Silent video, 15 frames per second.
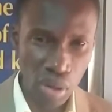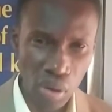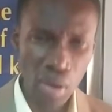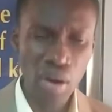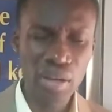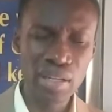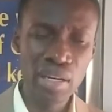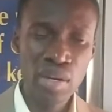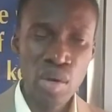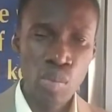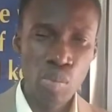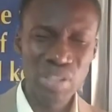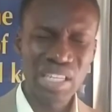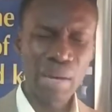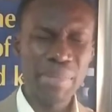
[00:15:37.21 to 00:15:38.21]
Lord,
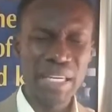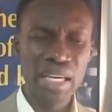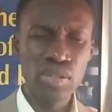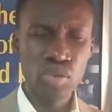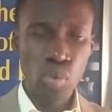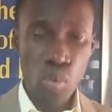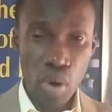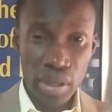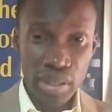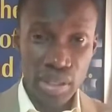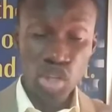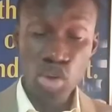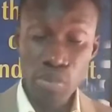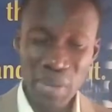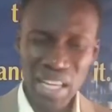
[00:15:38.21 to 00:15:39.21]
we shall begin to walk in
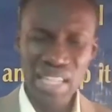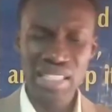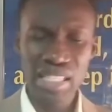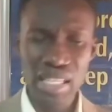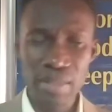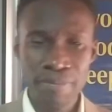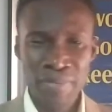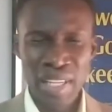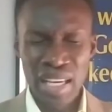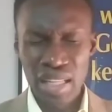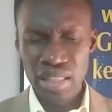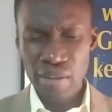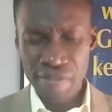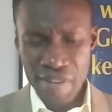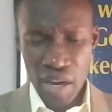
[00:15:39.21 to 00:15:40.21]
humility,
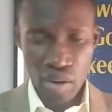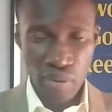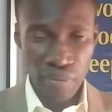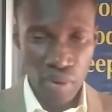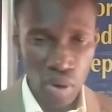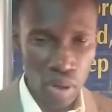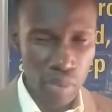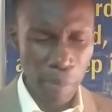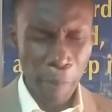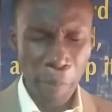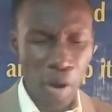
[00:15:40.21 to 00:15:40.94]
in the fear of God.